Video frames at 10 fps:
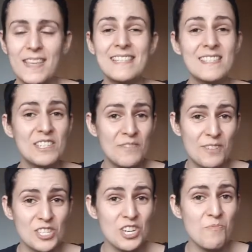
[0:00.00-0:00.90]
There's the
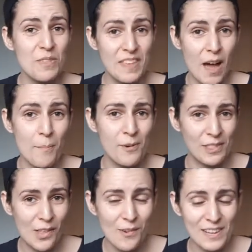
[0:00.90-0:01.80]
division with the upper
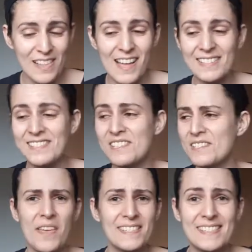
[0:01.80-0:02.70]
and lower
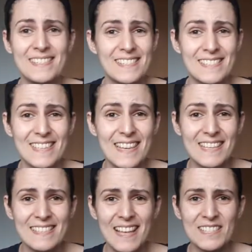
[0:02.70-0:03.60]
classes, there's this
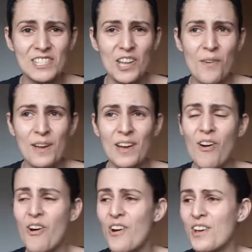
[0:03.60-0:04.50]
disease that's going
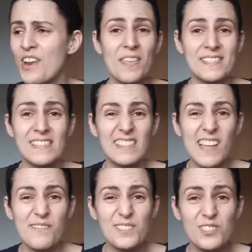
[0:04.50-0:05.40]
on, there's the
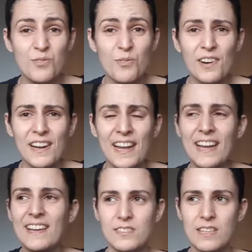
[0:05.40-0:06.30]
love
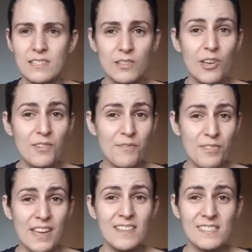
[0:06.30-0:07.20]
story, so there's a lot of
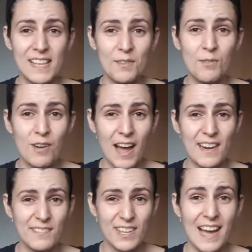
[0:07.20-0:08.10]
things that all
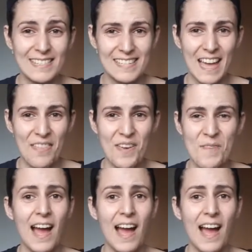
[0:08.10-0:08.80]
kind of tie together.